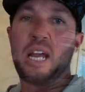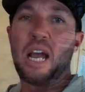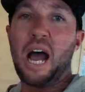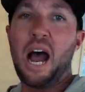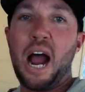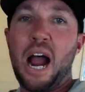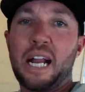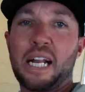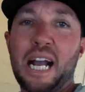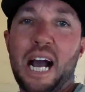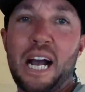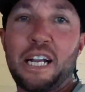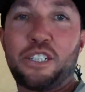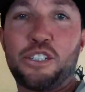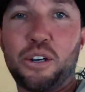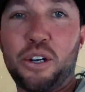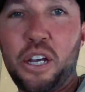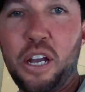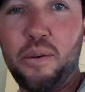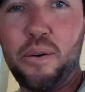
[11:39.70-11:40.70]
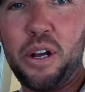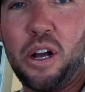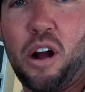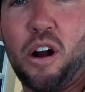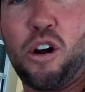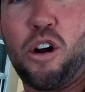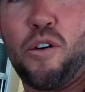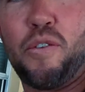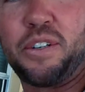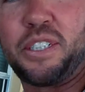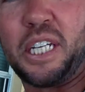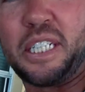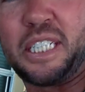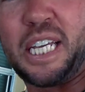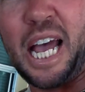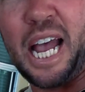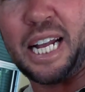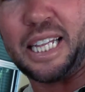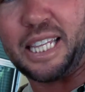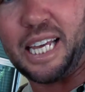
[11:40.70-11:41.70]
All right, guys, so here we are over at the
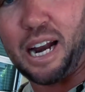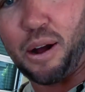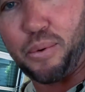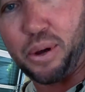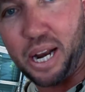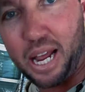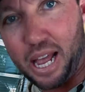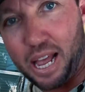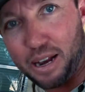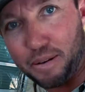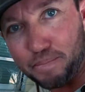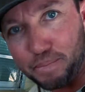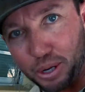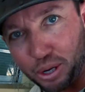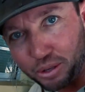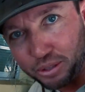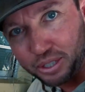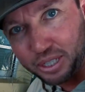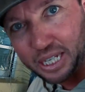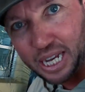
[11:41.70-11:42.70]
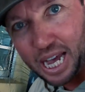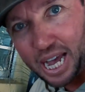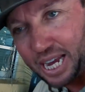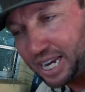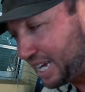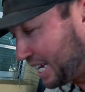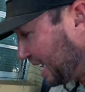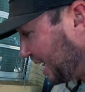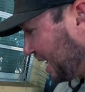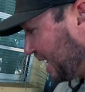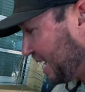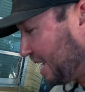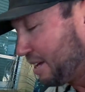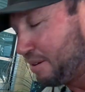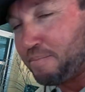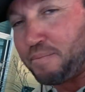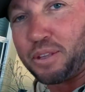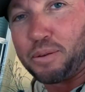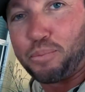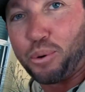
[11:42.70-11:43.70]
tank that I went ahead and built, okay?
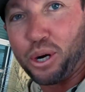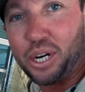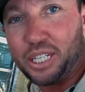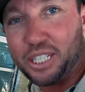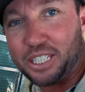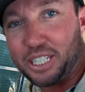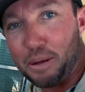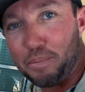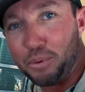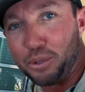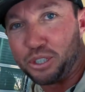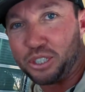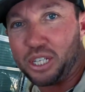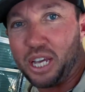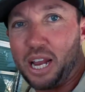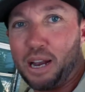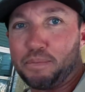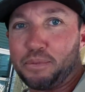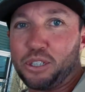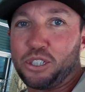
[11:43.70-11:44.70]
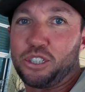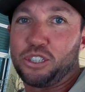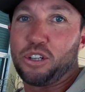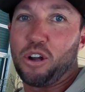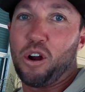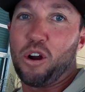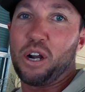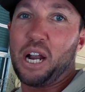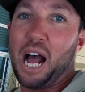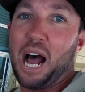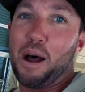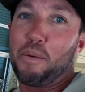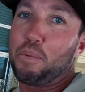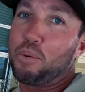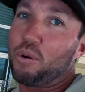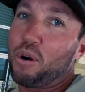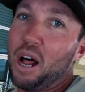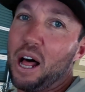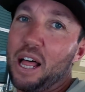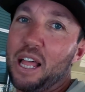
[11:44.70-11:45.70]
Pretty simple setup to start. I'll
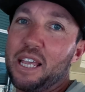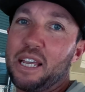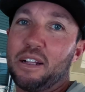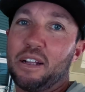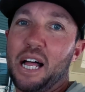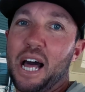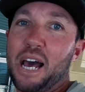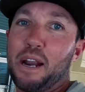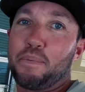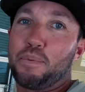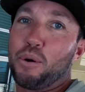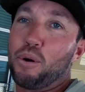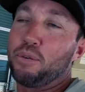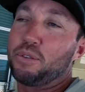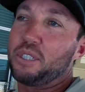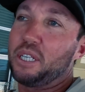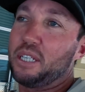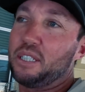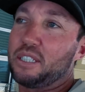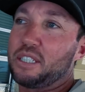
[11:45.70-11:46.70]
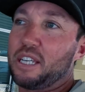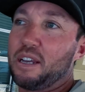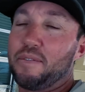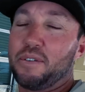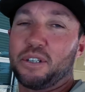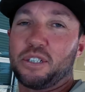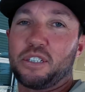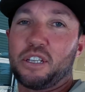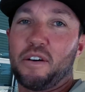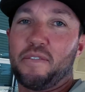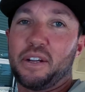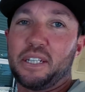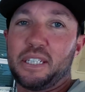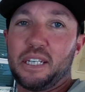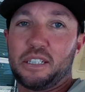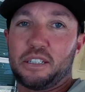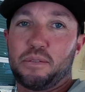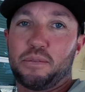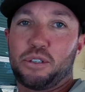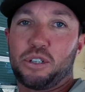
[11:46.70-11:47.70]
probably add a protein skimmer and stuff. I
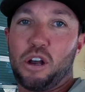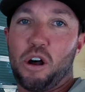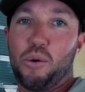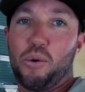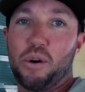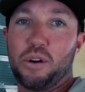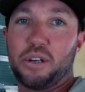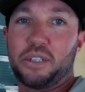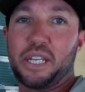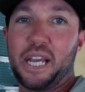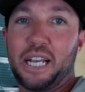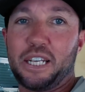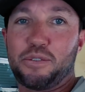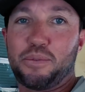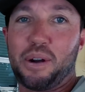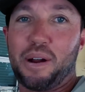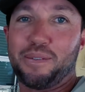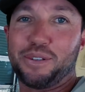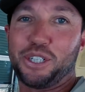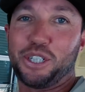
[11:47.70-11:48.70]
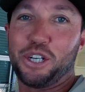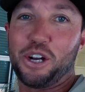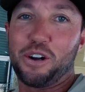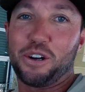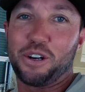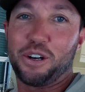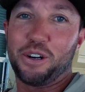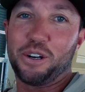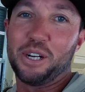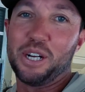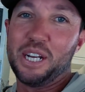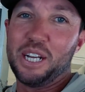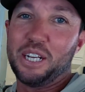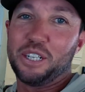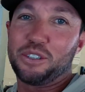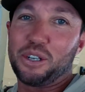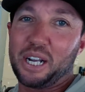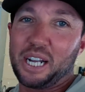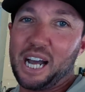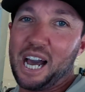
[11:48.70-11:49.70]
did some saltwater tanks when I was younger,
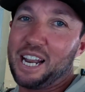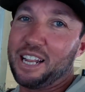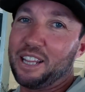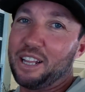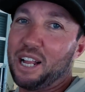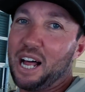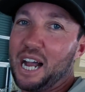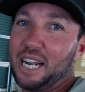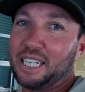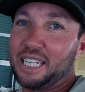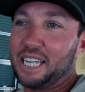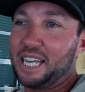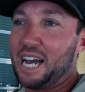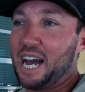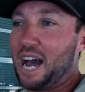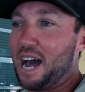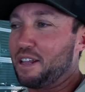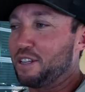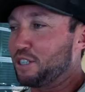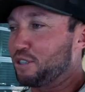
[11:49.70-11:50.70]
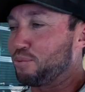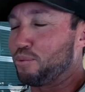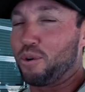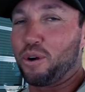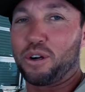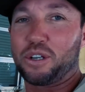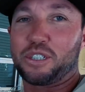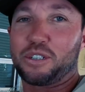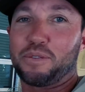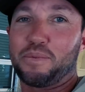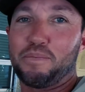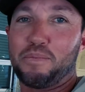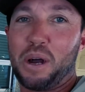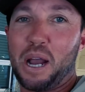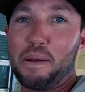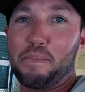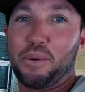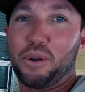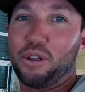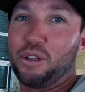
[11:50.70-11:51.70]
so I got a little idea how this works.
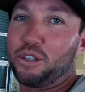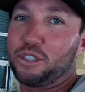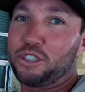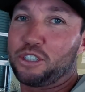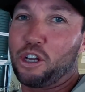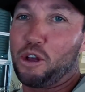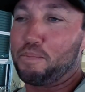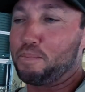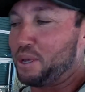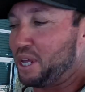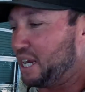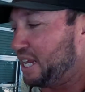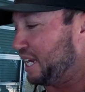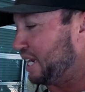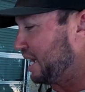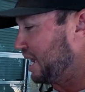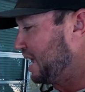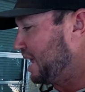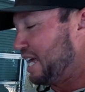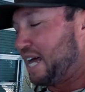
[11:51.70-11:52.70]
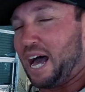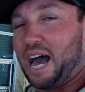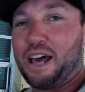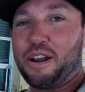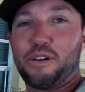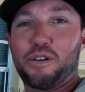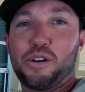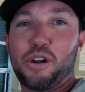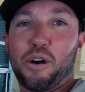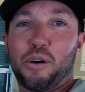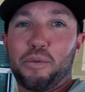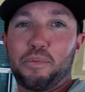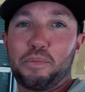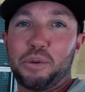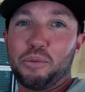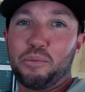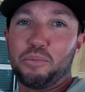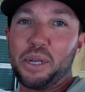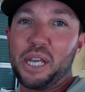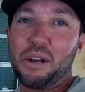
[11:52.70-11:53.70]
Might put a little sump in it. I don't know.
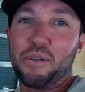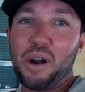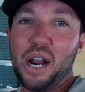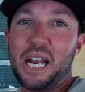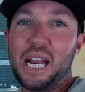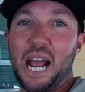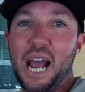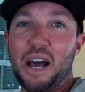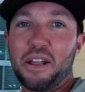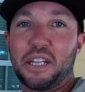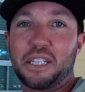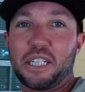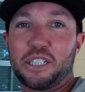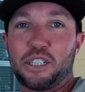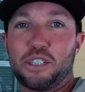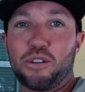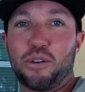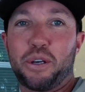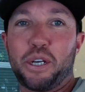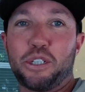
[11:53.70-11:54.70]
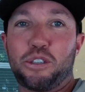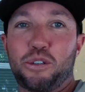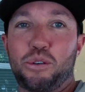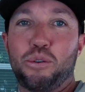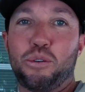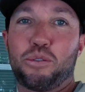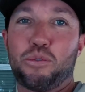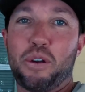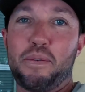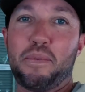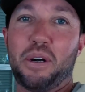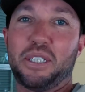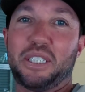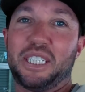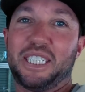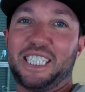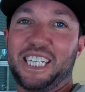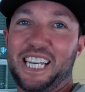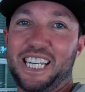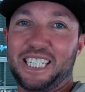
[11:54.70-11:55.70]
But being right now that this is only a 2-3 month
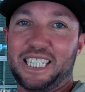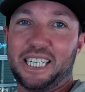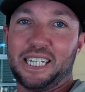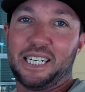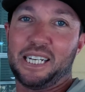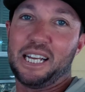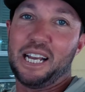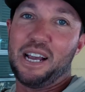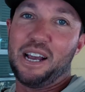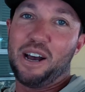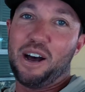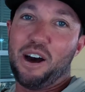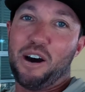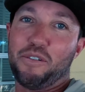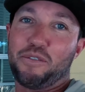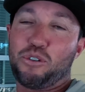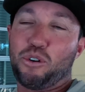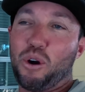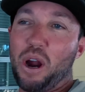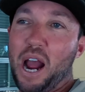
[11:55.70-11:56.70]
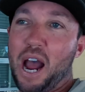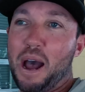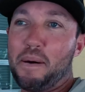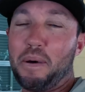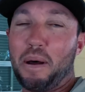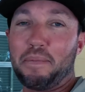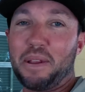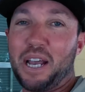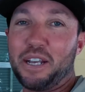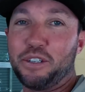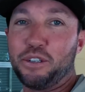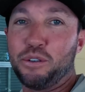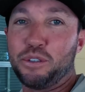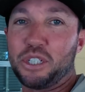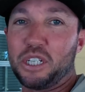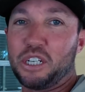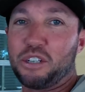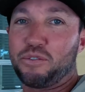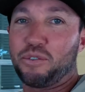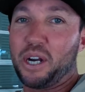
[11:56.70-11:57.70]
season of crab, I'm not
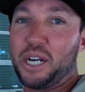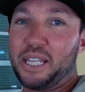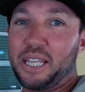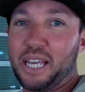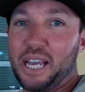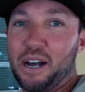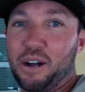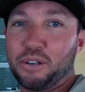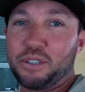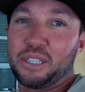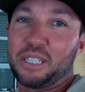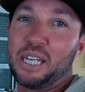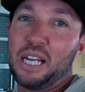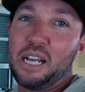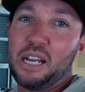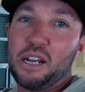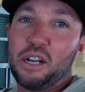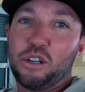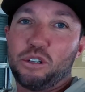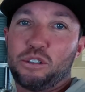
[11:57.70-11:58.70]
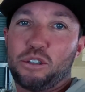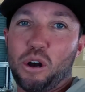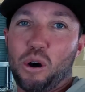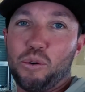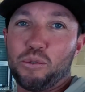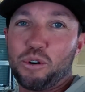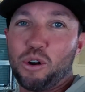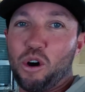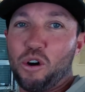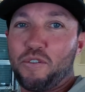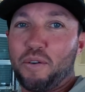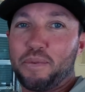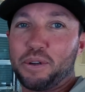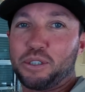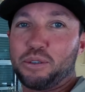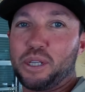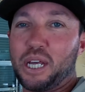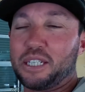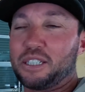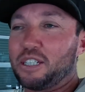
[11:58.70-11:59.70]
using this for anything else. Don't know if I'm
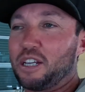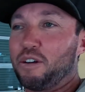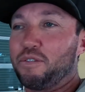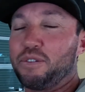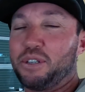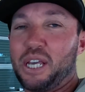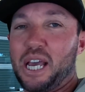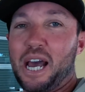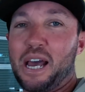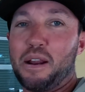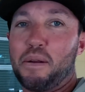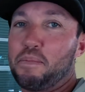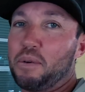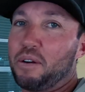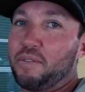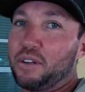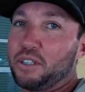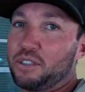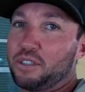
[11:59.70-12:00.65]
gonna do that stuff yet, but if I